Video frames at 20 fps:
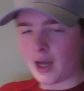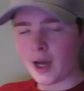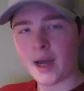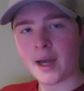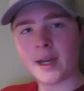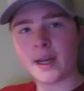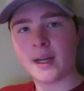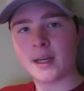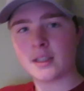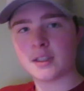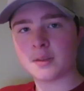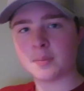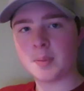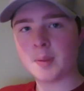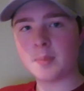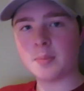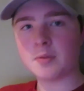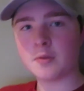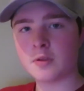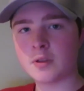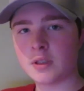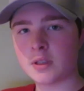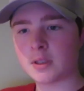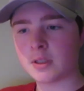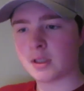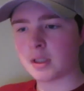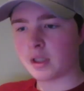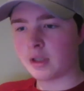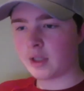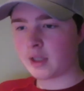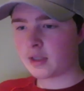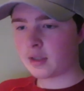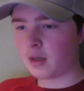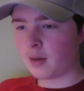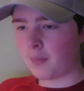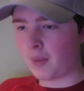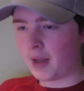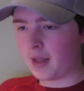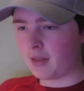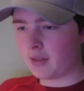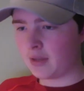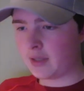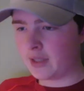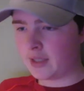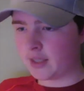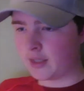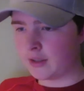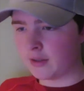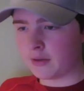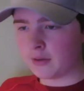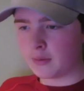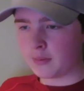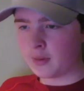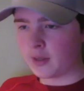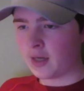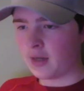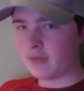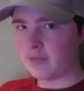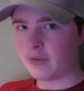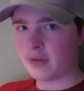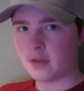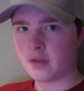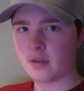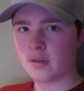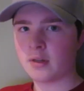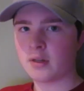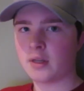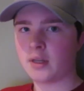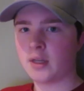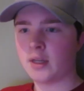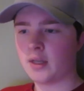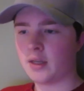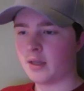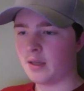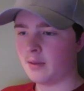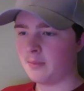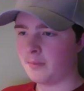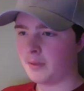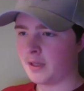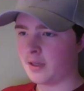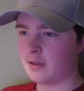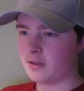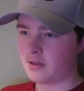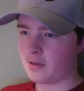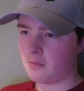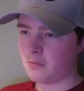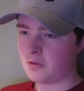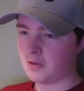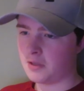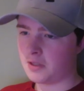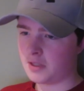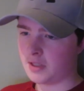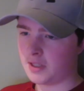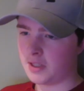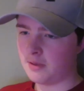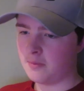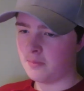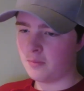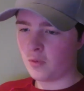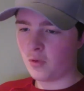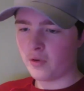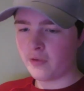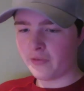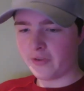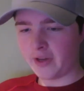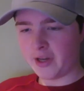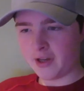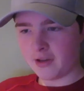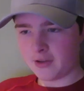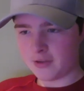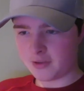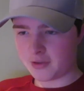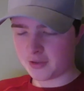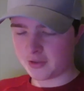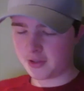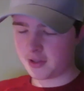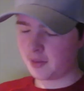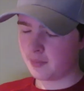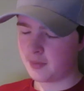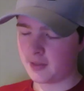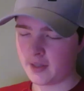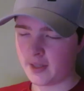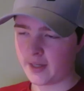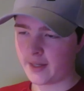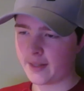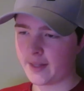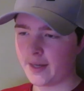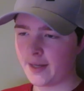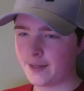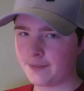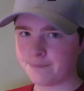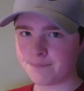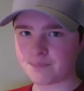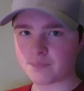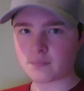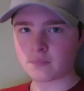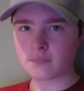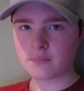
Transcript: I guess people just clicked on my link or whatever uh, because they wanted to see more videos or something like that.